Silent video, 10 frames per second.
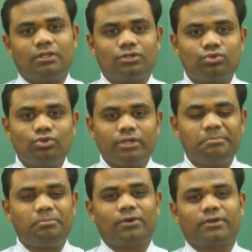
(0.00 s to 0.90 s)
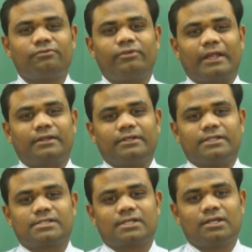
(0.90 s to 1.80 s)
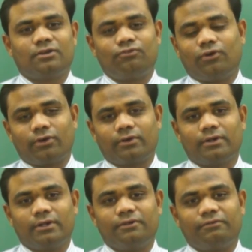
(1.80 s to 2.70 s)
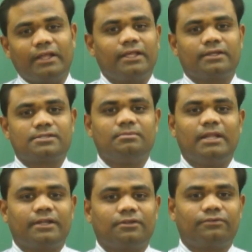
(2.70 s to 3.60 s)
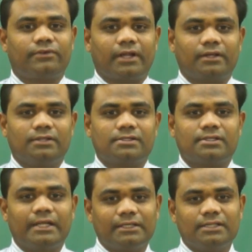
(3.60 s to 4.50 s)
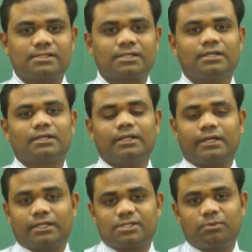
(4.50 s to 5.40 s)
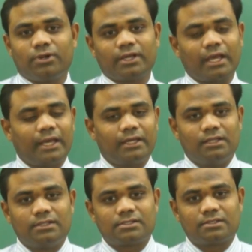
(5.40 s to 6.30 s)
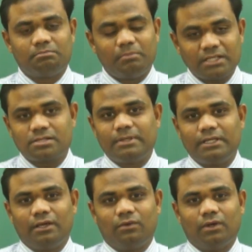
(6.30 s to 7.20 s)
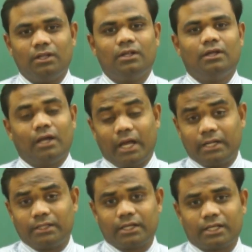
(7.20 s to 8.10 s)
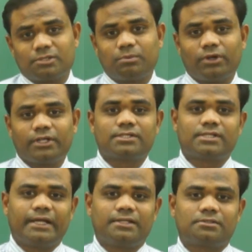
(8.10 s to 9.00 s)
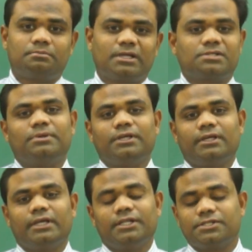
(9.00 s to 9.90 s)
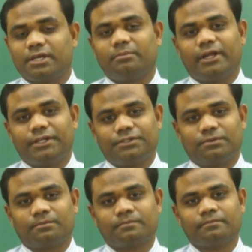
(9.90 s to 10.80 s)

the two important factors for defining similarity of triangles. That is, the corresponding angles must be equal and the corresponding sides must be in same ratio,